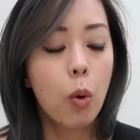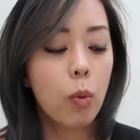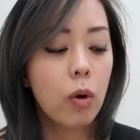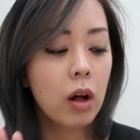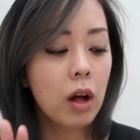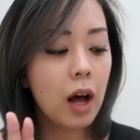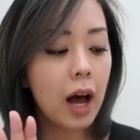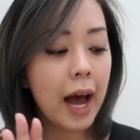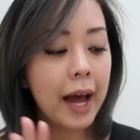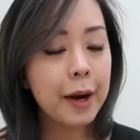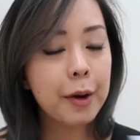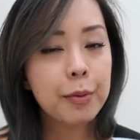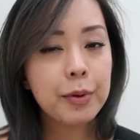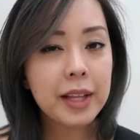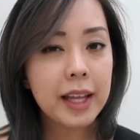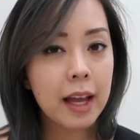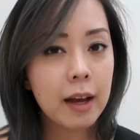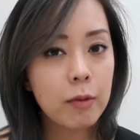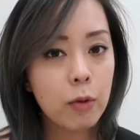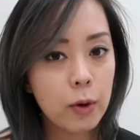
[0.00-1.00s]
well, I don't
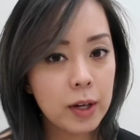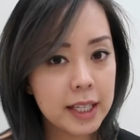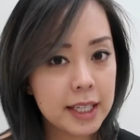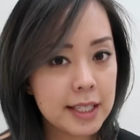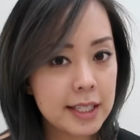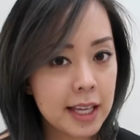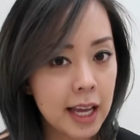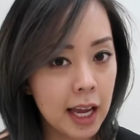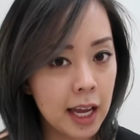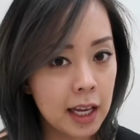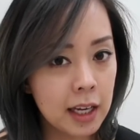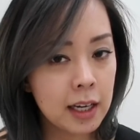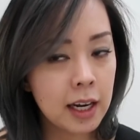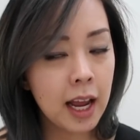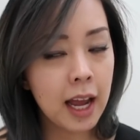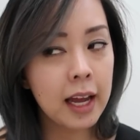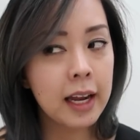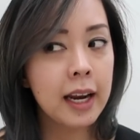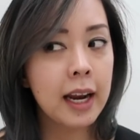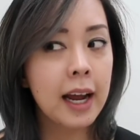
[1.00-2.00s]
really have oily skin,
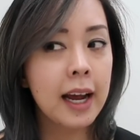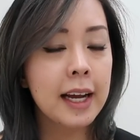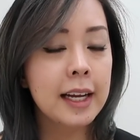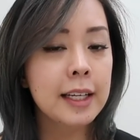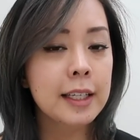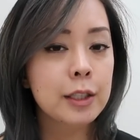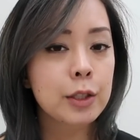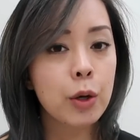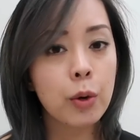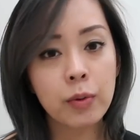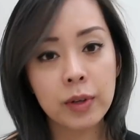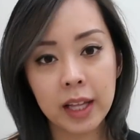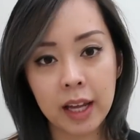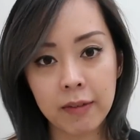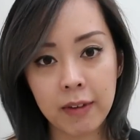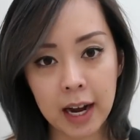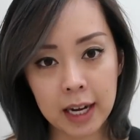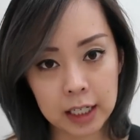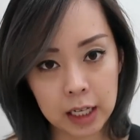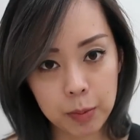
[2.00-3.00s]
and I don't really
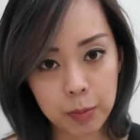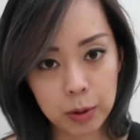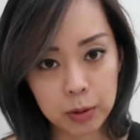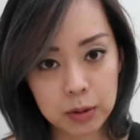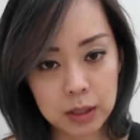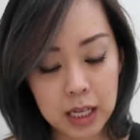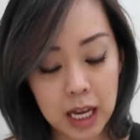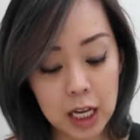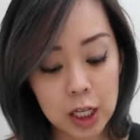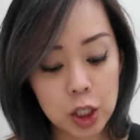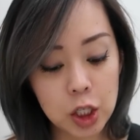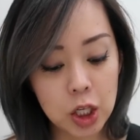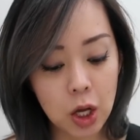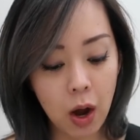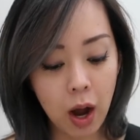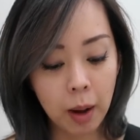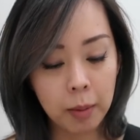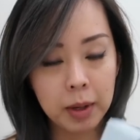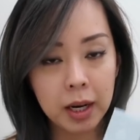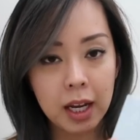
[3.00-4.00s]
have acne-prone skin,
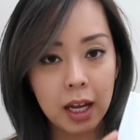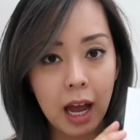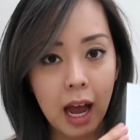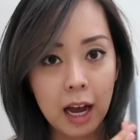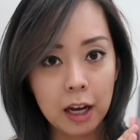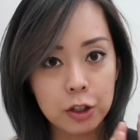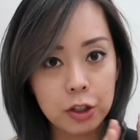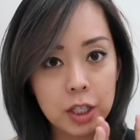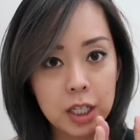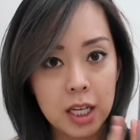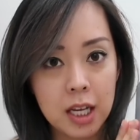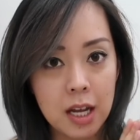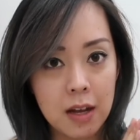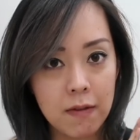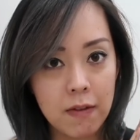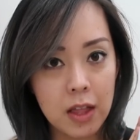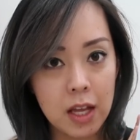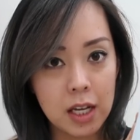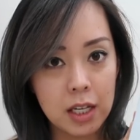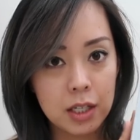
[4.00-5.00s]
so I'm gonna actually
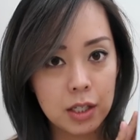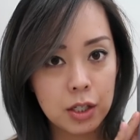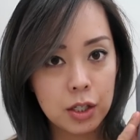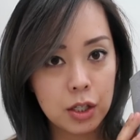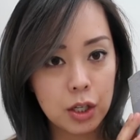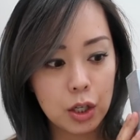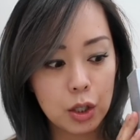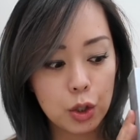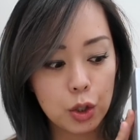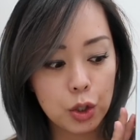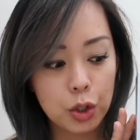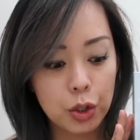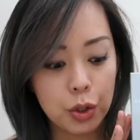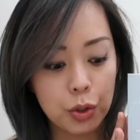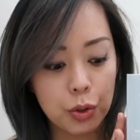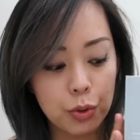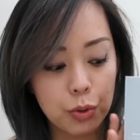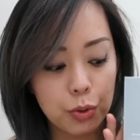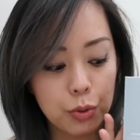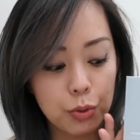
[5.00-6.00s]
give this
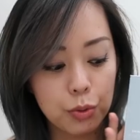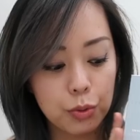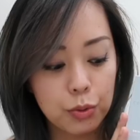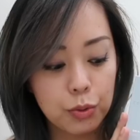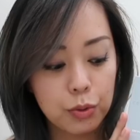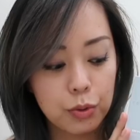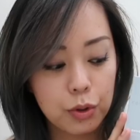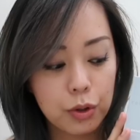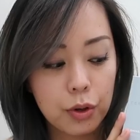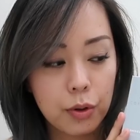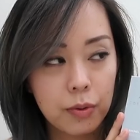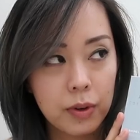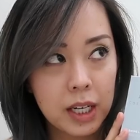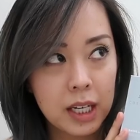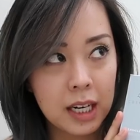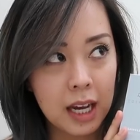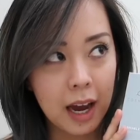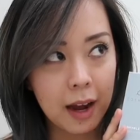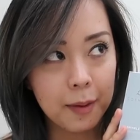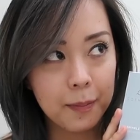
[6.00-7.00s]
to
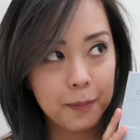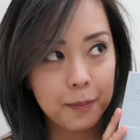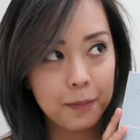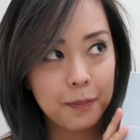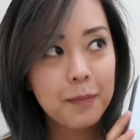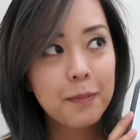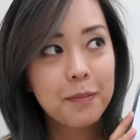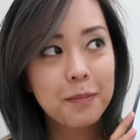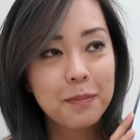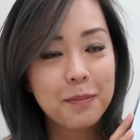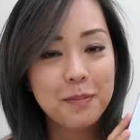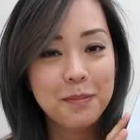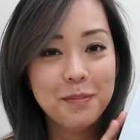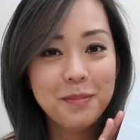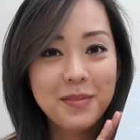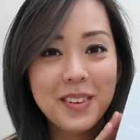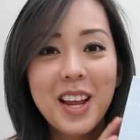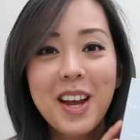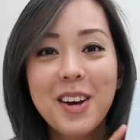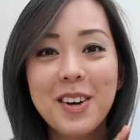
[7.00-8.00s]
Karina,
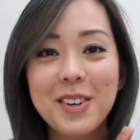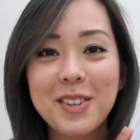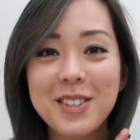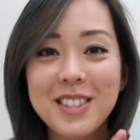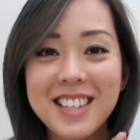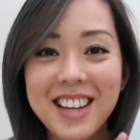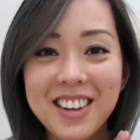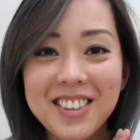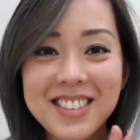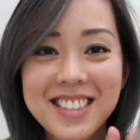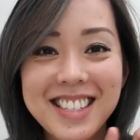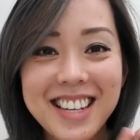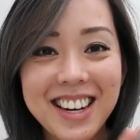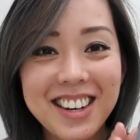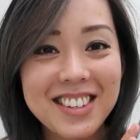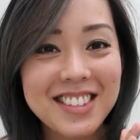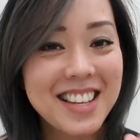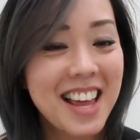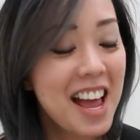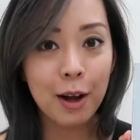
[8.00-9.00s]
who's
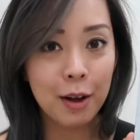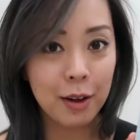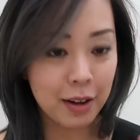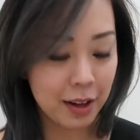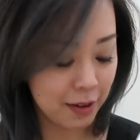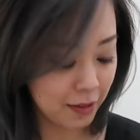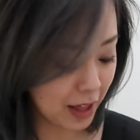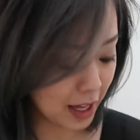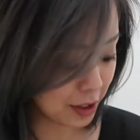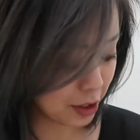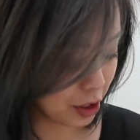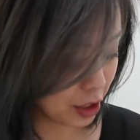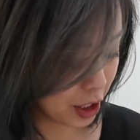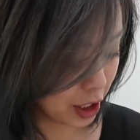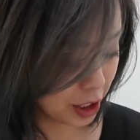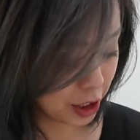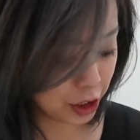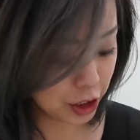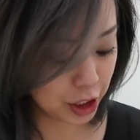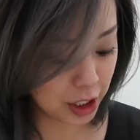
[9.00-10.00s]
downstairs. I'll give that to
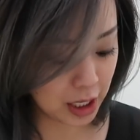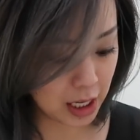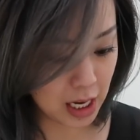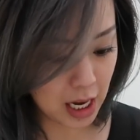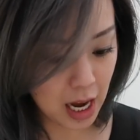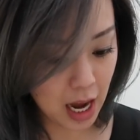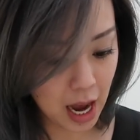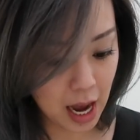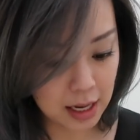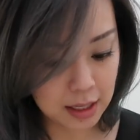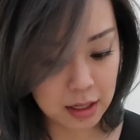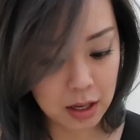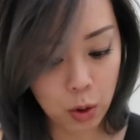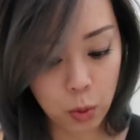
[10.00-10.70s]
her because she has